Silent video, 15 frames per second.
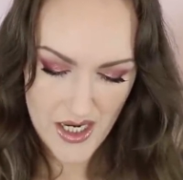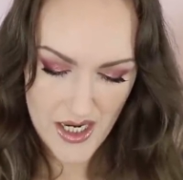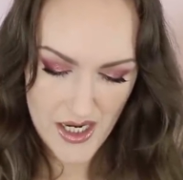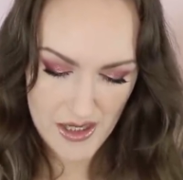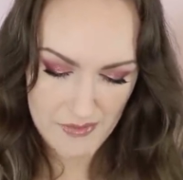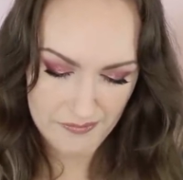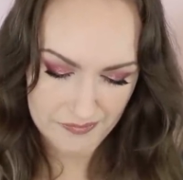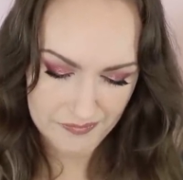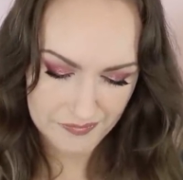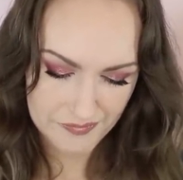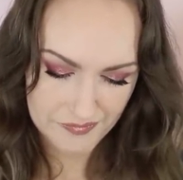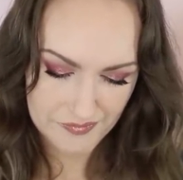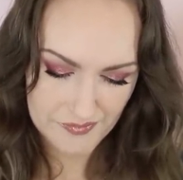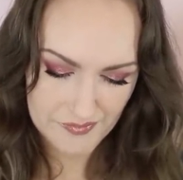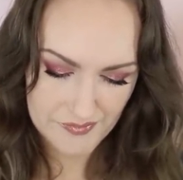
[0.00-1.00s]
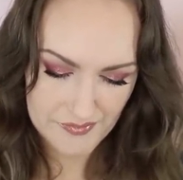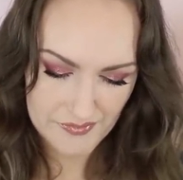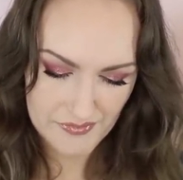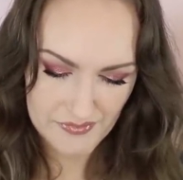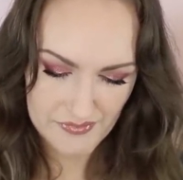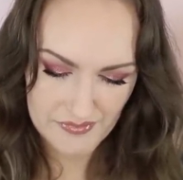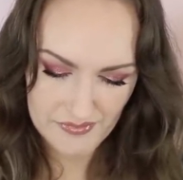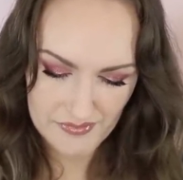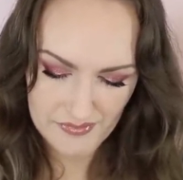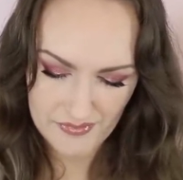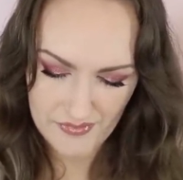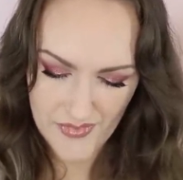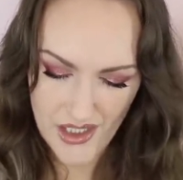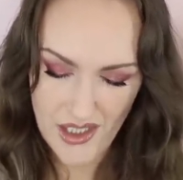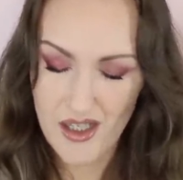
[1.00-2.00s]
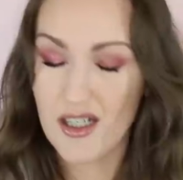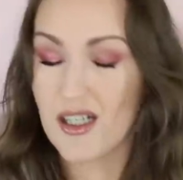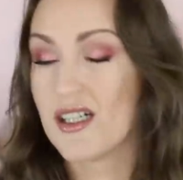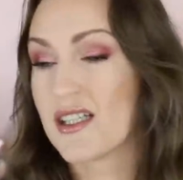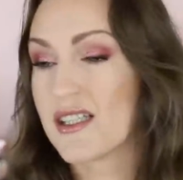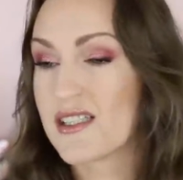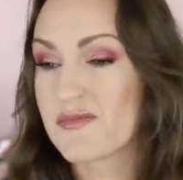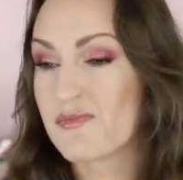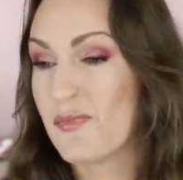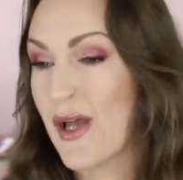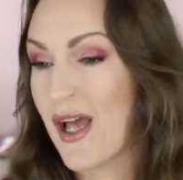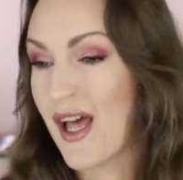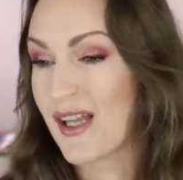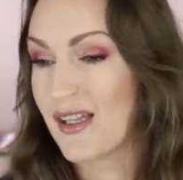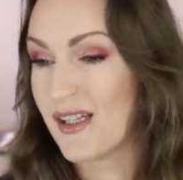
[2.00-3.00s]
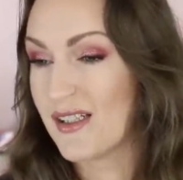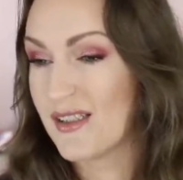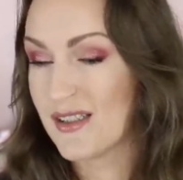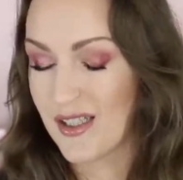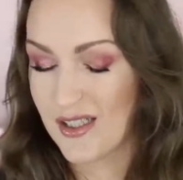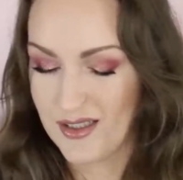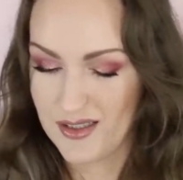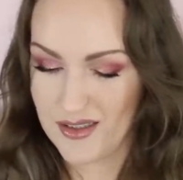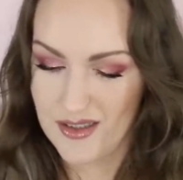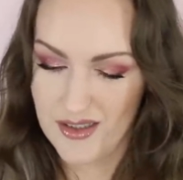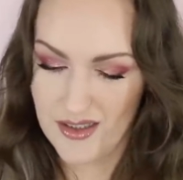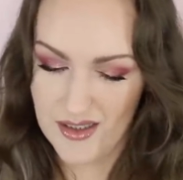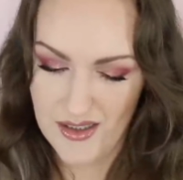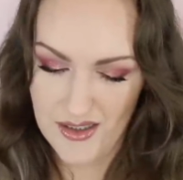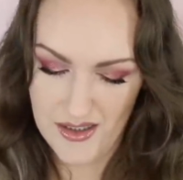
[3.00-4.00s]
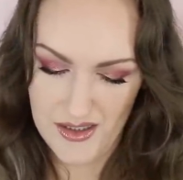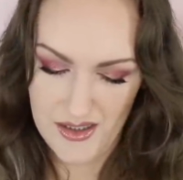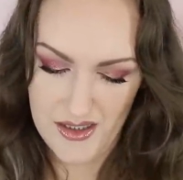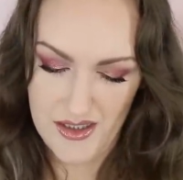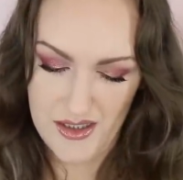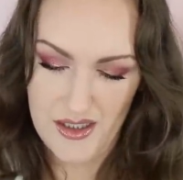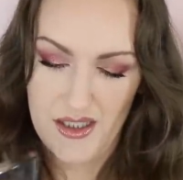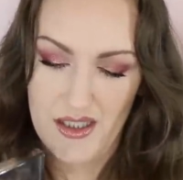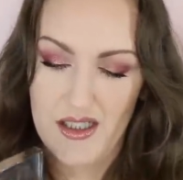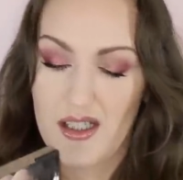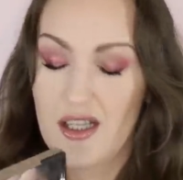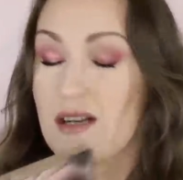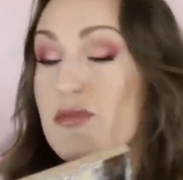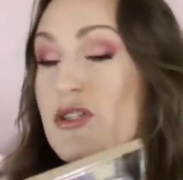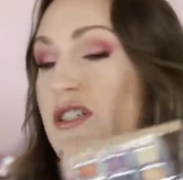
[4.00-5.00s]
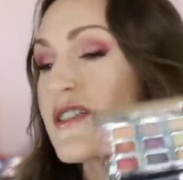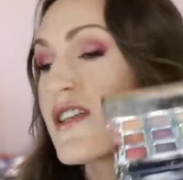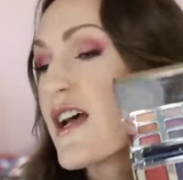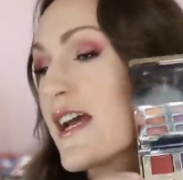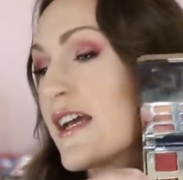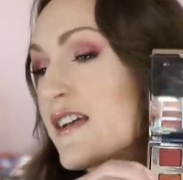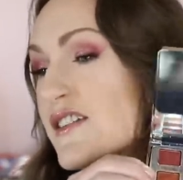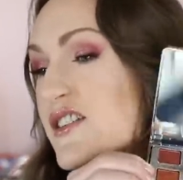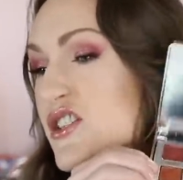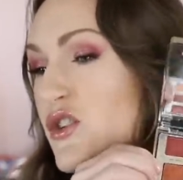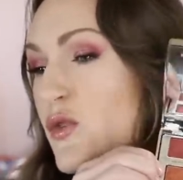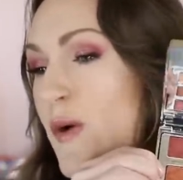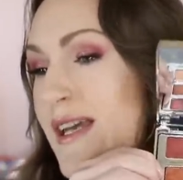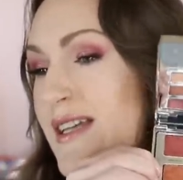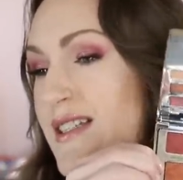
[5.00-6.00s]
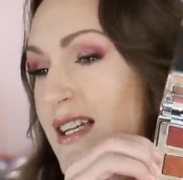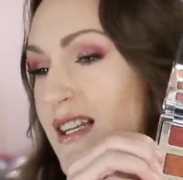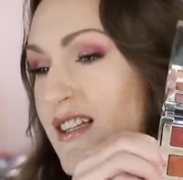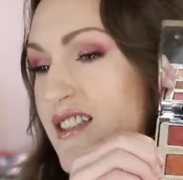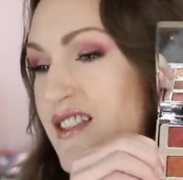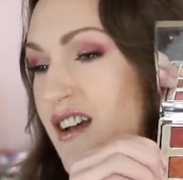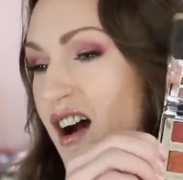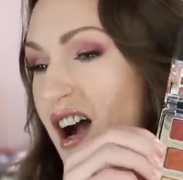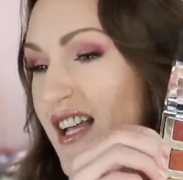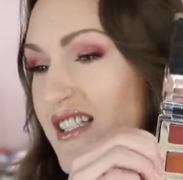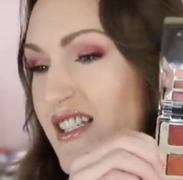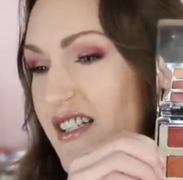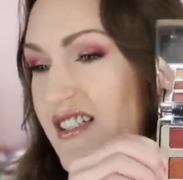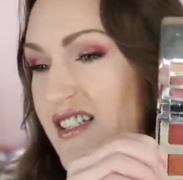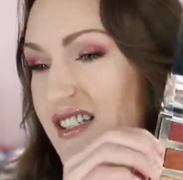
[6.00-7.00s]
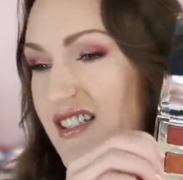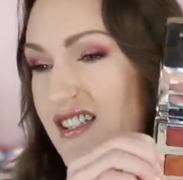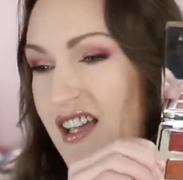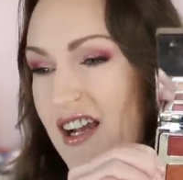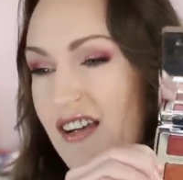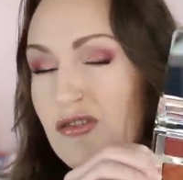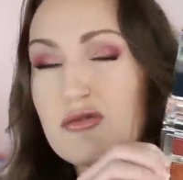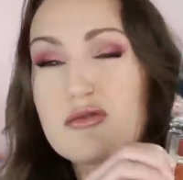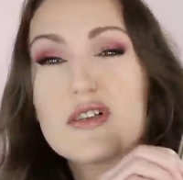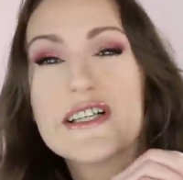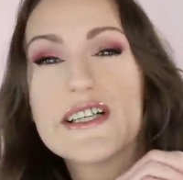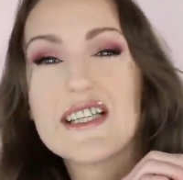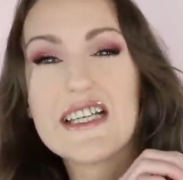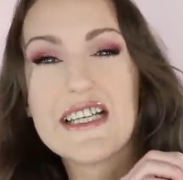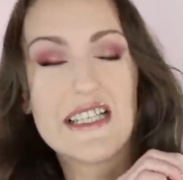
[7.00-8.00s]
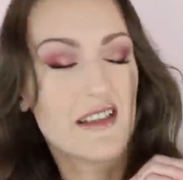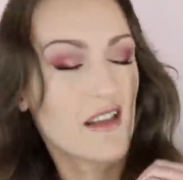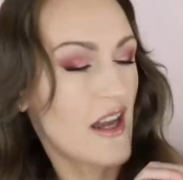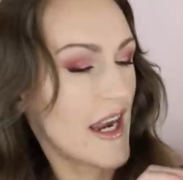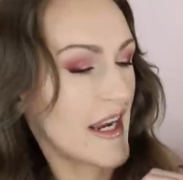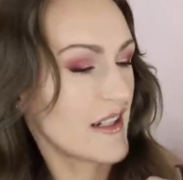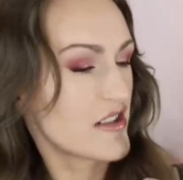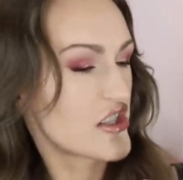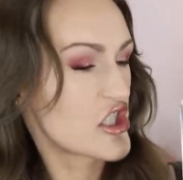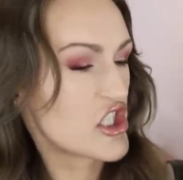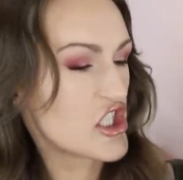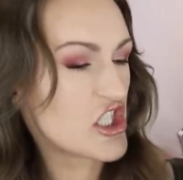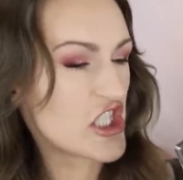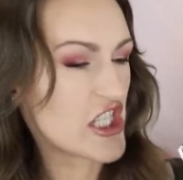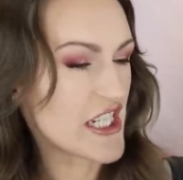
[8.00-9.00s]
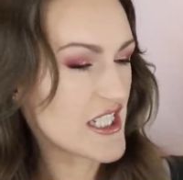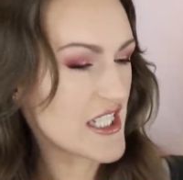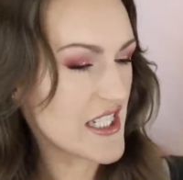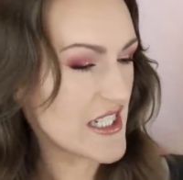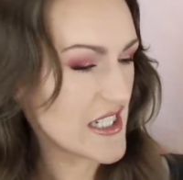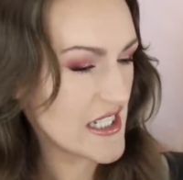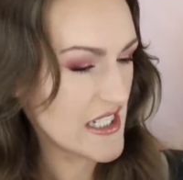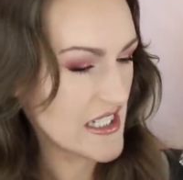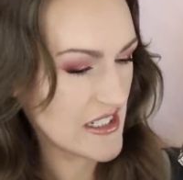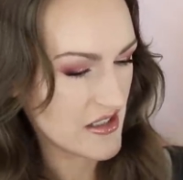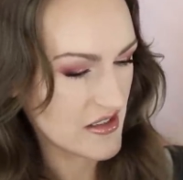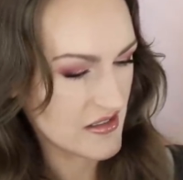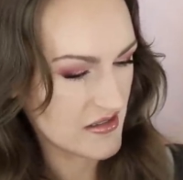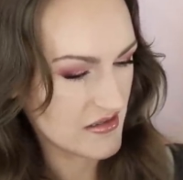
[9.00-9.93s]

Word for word: Um, oh, this palette, like, I'm just like squeezing the sides because this is like really like shitty